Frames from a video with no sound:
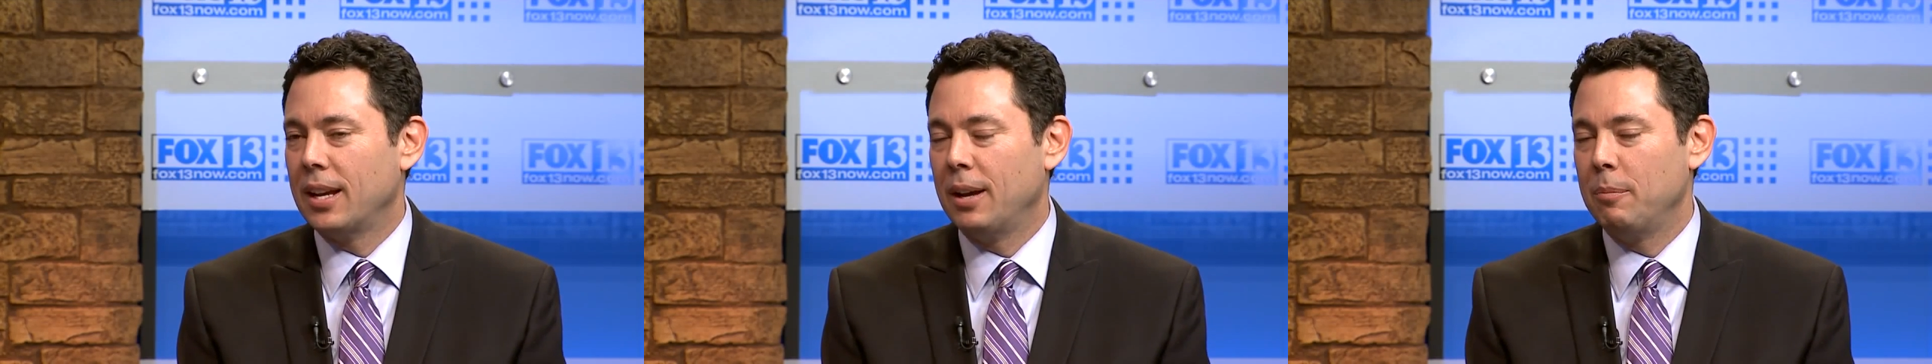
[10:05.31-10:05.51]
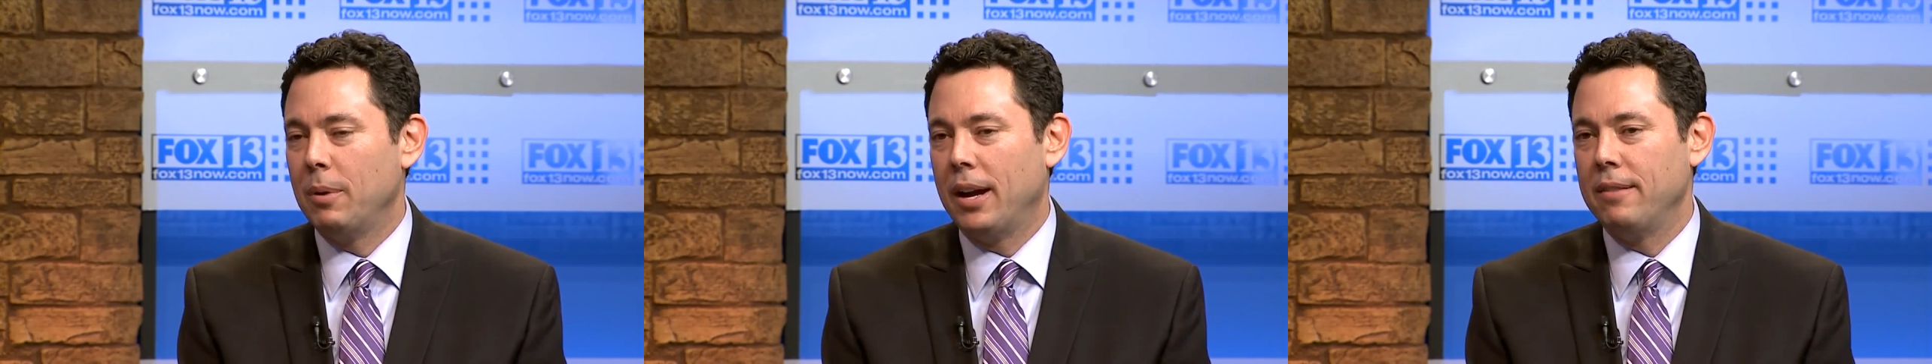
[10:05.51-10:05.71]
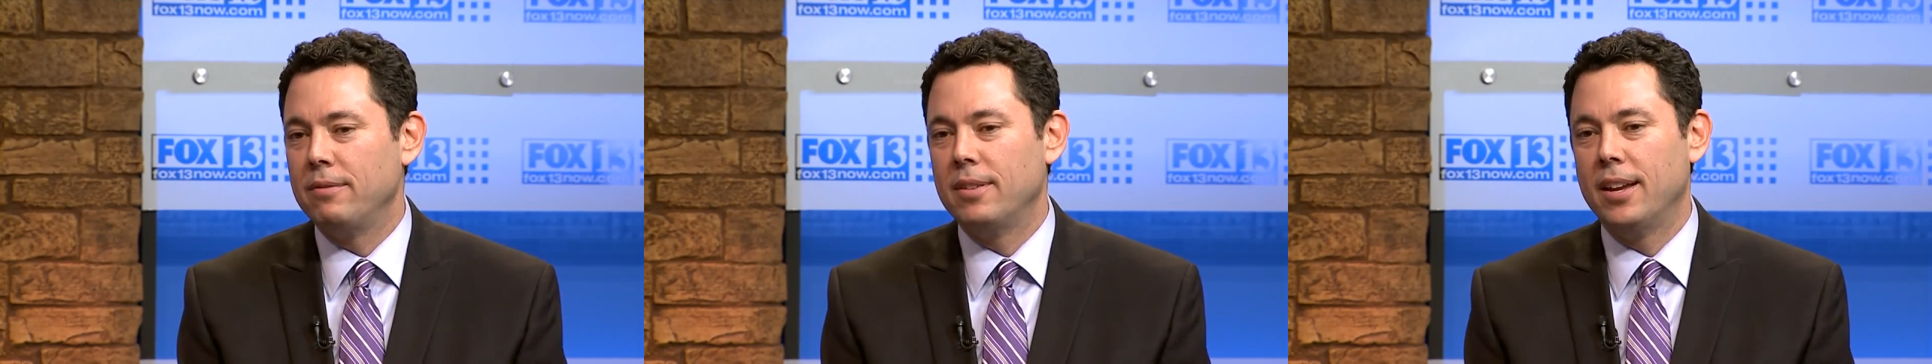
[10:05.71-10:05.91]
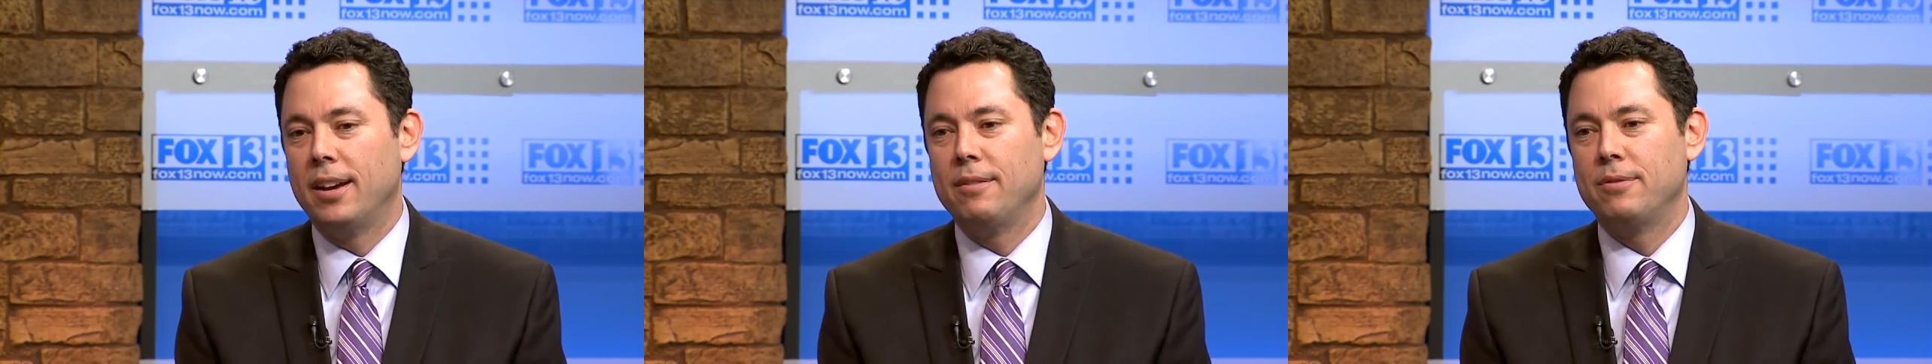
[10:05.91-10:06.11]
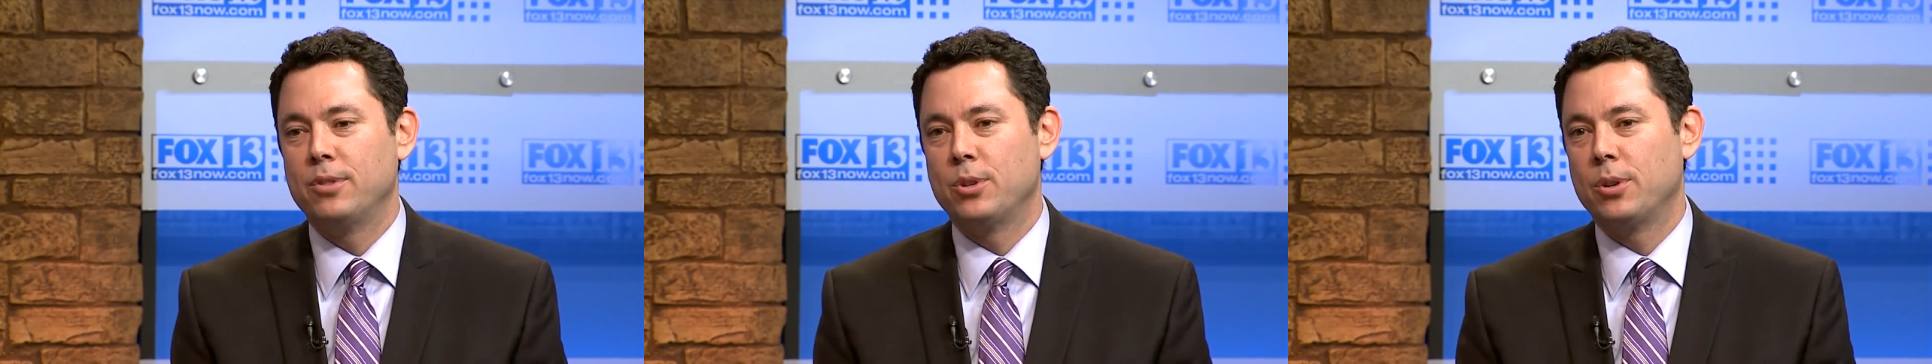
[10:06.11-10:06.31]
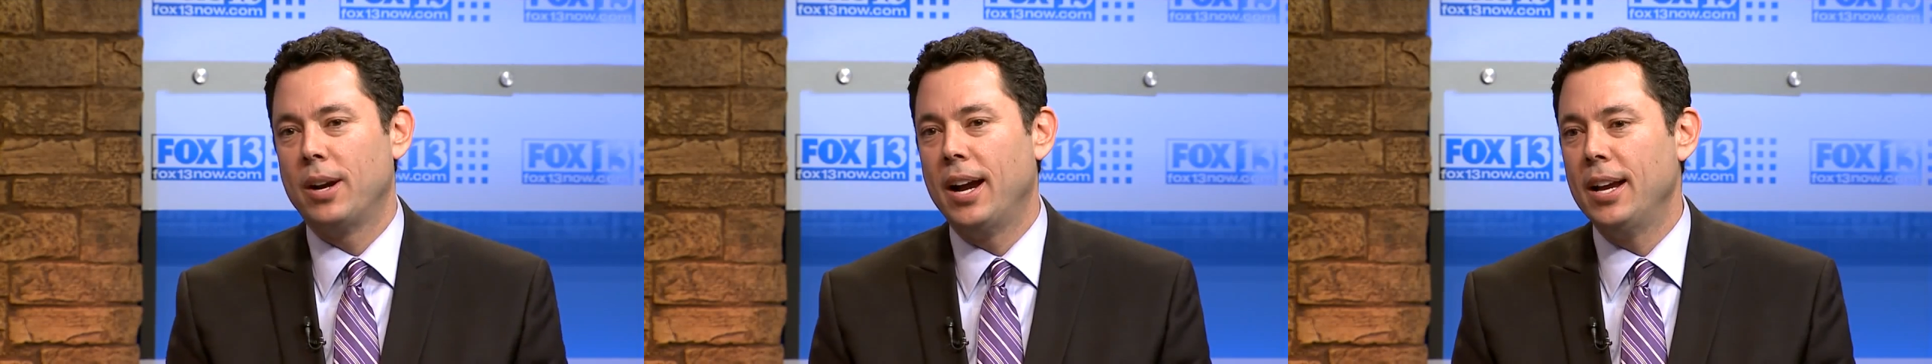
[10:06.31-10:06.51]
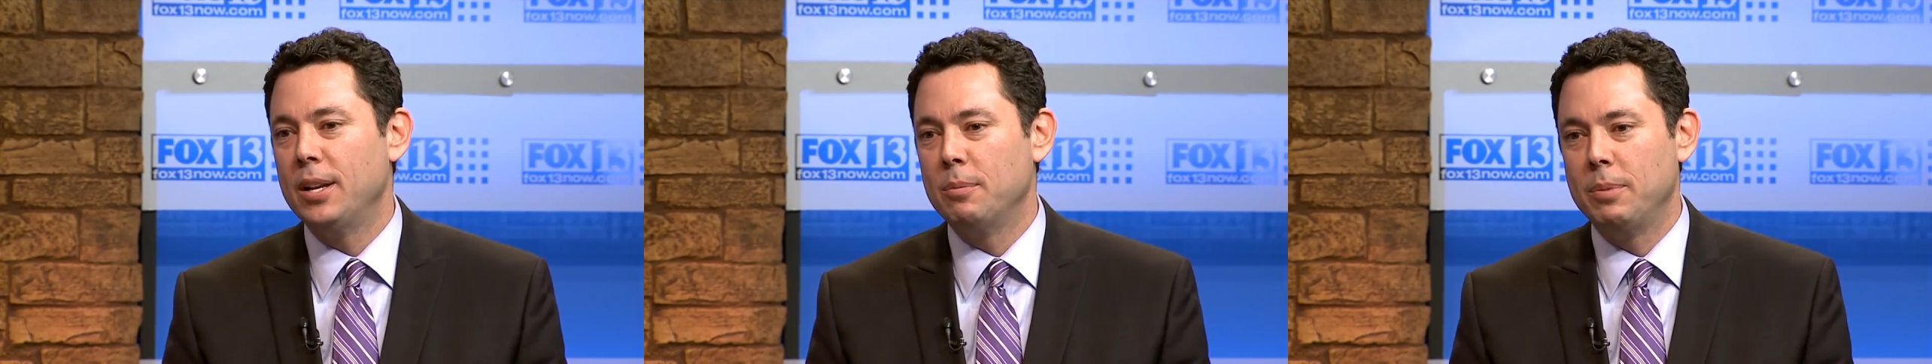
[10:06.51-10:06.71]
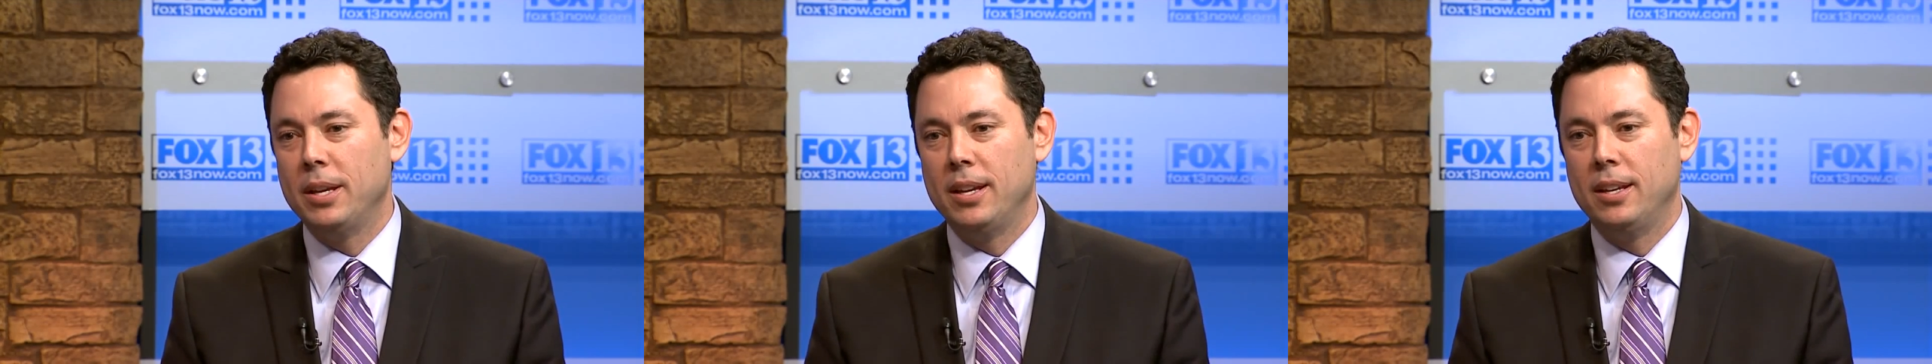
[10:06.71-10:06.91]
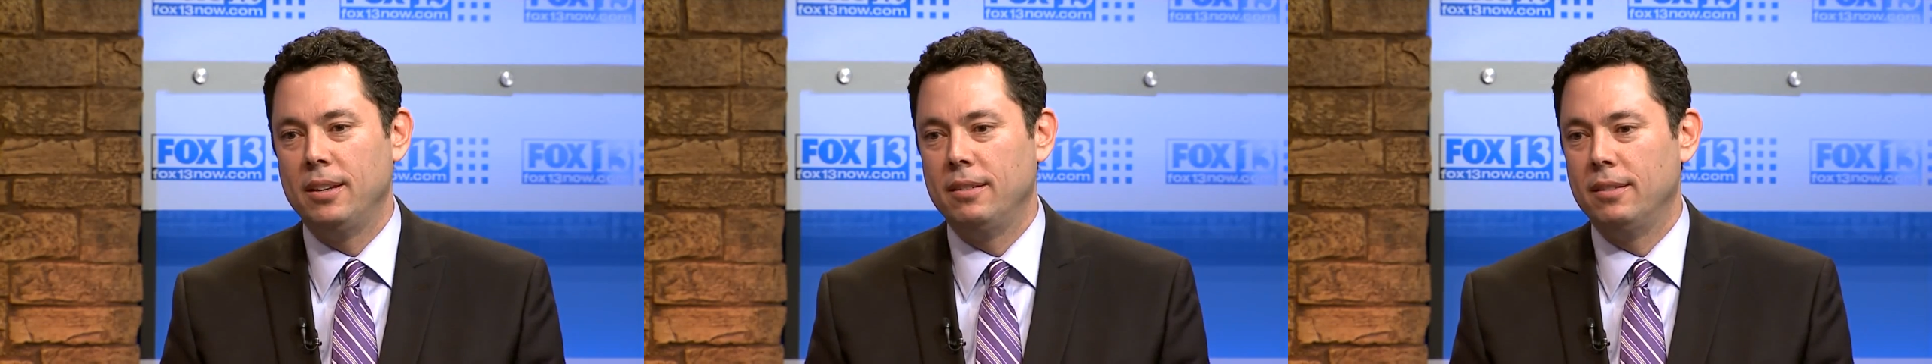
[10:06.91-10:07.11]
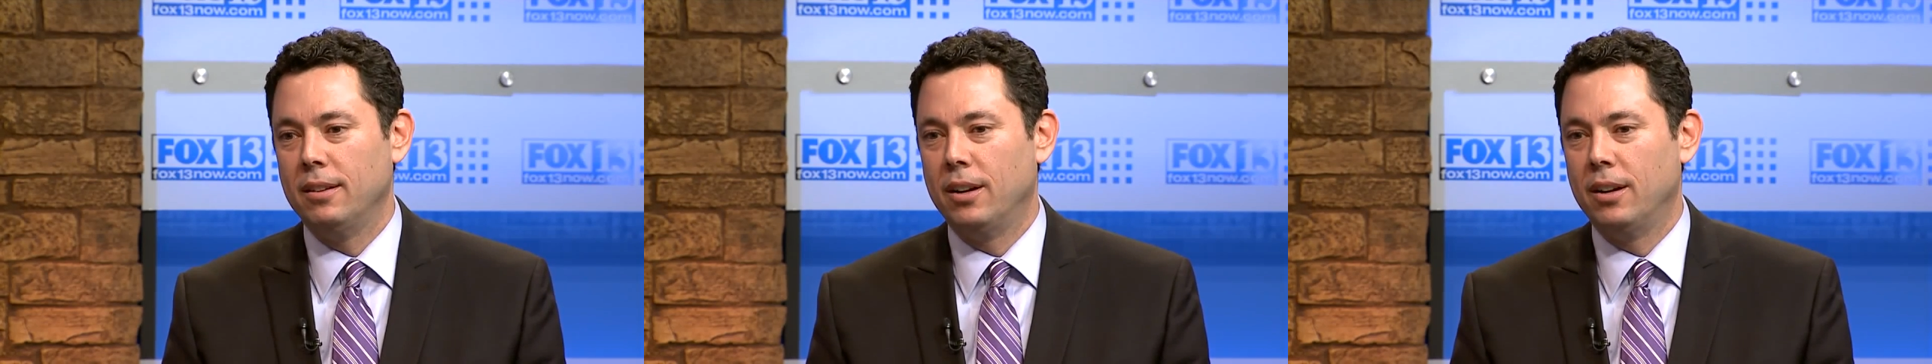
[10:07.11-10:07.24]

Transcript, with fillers: I, I, I've tried to be